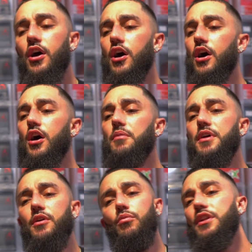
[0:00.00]

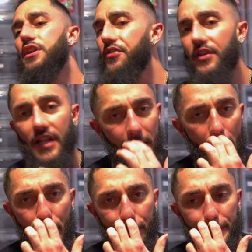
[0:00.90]
It wasn't nothing like
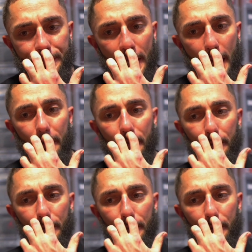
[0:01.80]
how it is now.